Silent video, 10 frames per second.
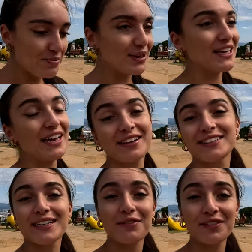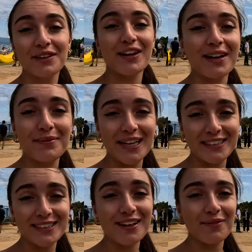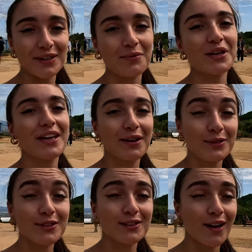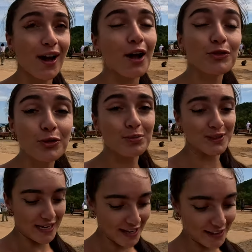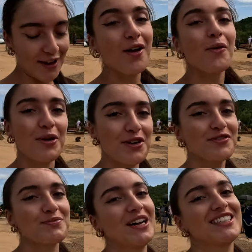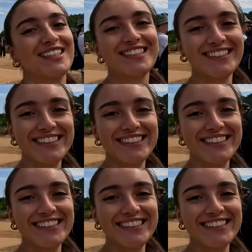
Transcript: But yeah, definitely recommend coming up here. It was 100% worth the money.